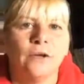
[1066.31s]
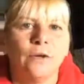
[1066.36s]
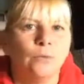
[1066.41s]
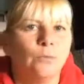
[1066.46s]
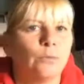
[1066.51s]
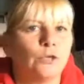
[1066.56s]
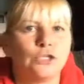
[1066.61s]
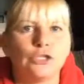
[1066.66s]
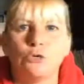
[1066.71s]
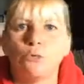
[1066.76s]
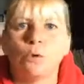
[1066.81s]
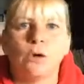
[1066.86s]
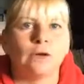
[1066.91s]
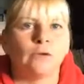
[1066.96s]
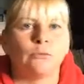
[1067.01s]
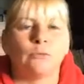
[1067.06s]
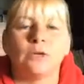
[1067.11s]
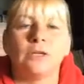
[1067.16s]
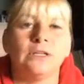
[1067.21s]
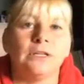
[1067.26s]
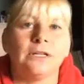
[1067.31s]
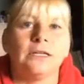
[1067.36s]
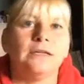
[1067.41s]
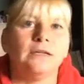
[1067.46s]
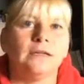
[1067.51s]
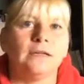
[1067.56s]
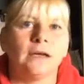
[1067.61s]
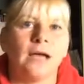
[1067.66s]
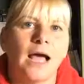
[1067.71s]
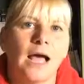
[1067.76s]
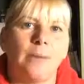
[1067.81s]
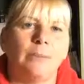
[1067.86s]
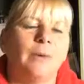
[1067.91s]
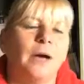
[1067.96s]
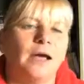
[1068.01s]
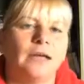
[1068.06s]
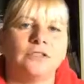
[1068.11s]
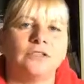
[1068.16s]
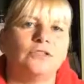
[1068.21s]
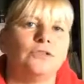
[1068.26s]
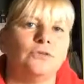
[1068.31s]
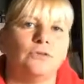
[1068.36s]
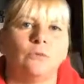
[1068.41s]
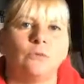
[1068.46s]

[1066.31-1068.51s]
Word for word: which you want to really hop on to,